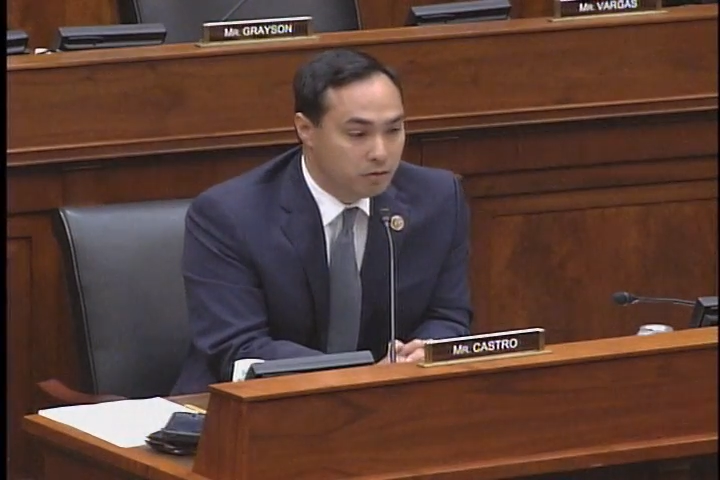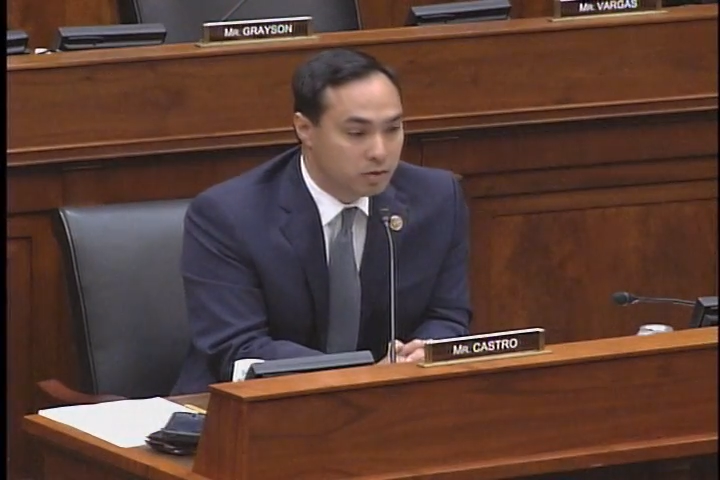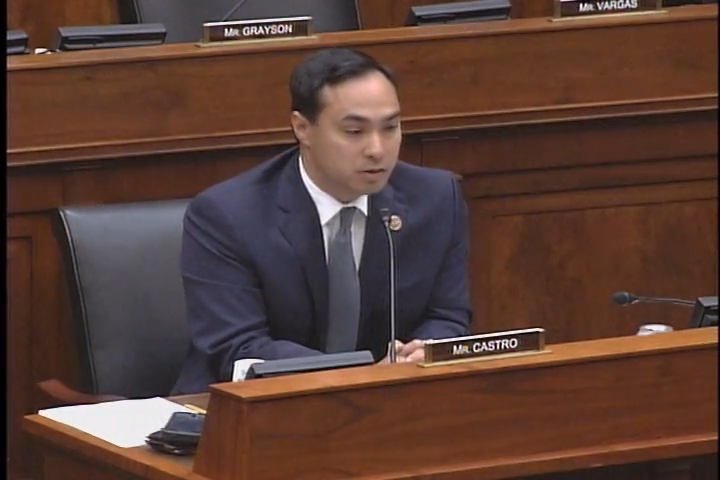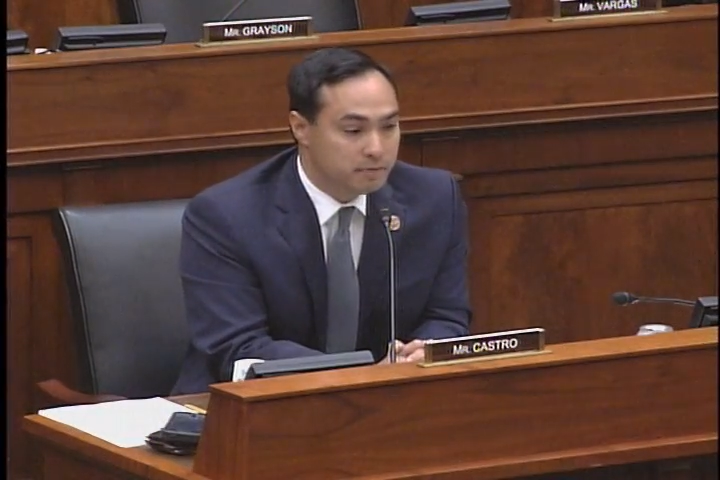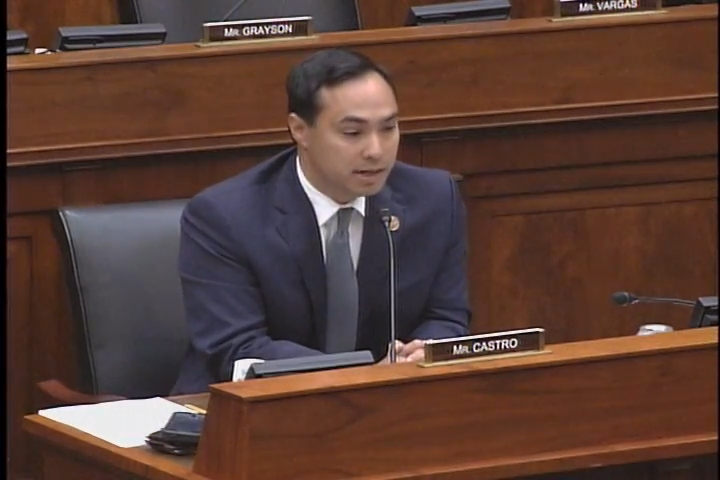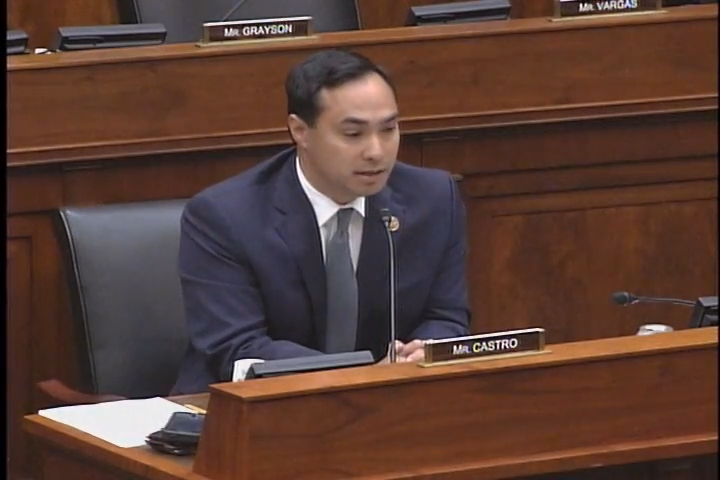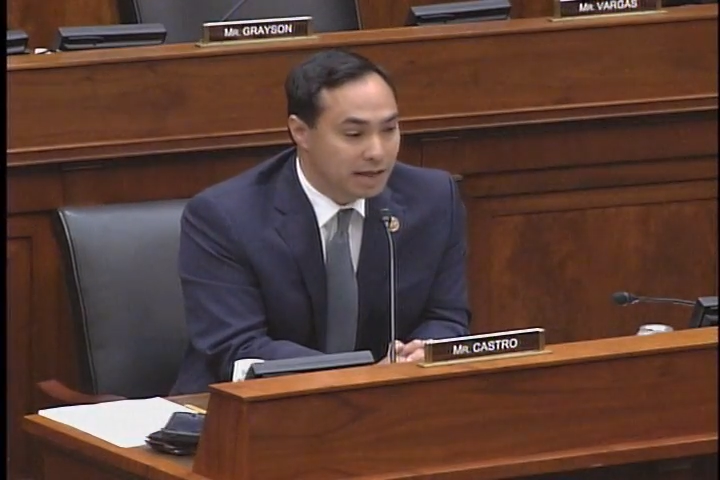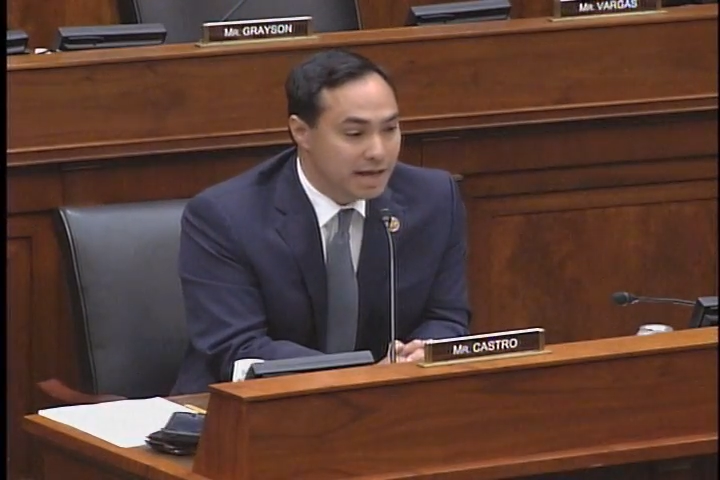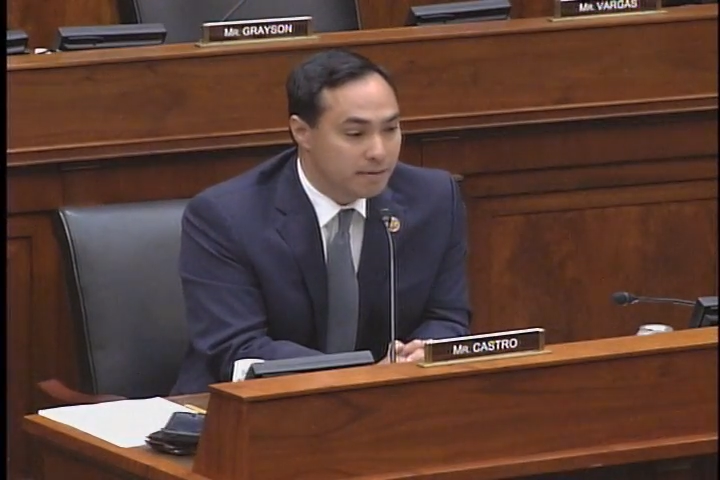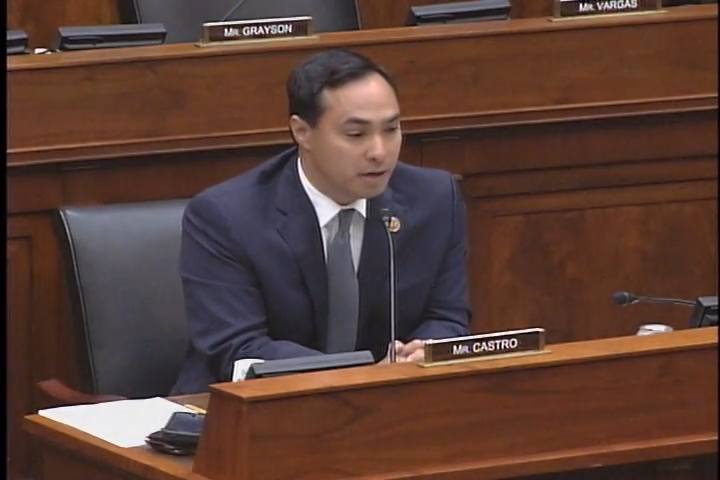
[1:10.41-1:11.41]
with respect to
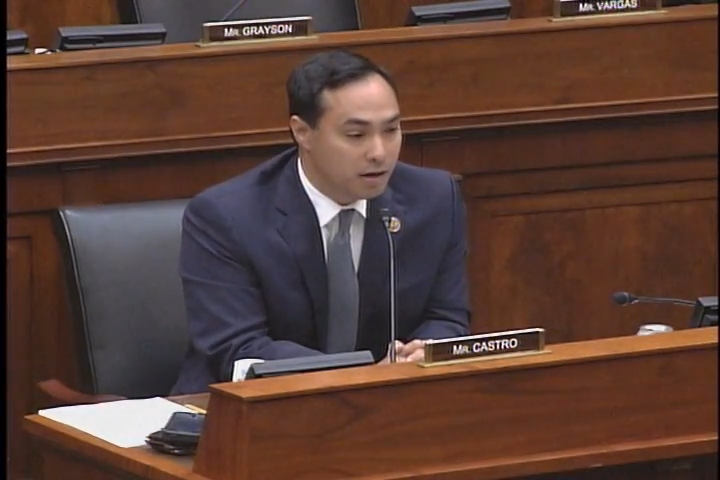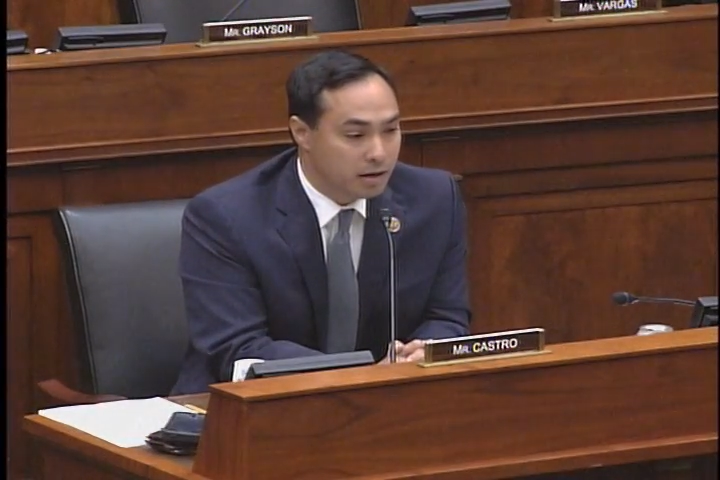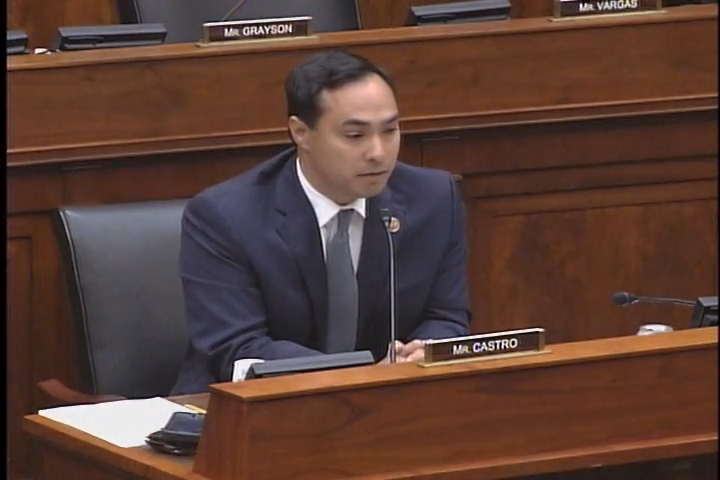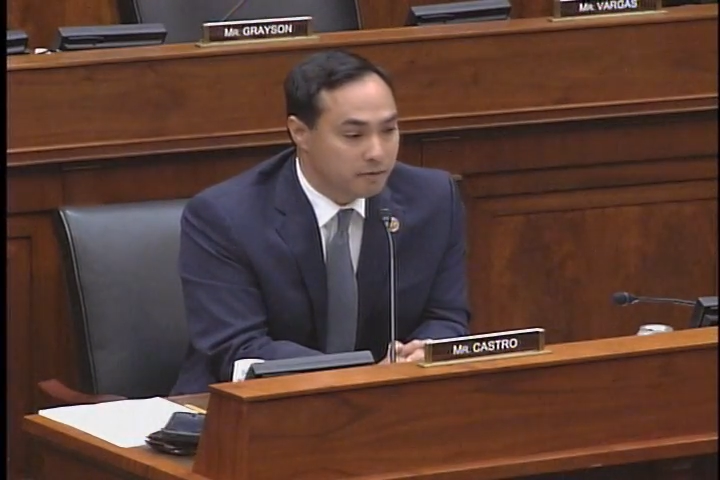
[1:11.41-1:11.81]
Latin America,